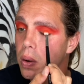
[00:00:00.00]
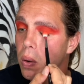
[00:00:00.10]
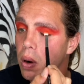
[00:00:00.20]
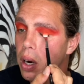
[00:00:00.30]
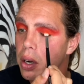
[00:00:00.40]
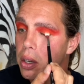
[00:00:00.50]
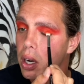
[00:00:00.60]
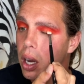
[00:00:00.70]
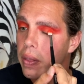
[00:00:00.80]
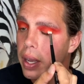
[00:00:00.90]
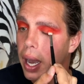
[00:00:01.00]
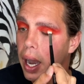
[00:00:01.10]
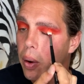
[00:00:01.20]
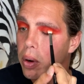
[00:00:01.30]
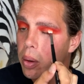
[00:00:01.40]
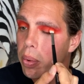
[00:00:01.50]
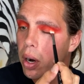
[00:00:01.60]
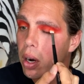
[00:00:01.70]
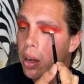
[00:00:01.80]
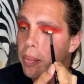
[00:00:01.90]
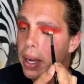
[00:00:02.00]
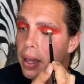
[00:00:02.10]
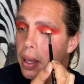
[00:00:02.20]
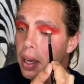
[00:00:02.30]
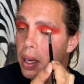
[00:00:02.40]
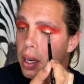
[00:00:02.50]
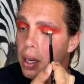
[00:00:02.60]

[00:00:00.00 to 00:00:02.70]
orange on the outer part of my lid,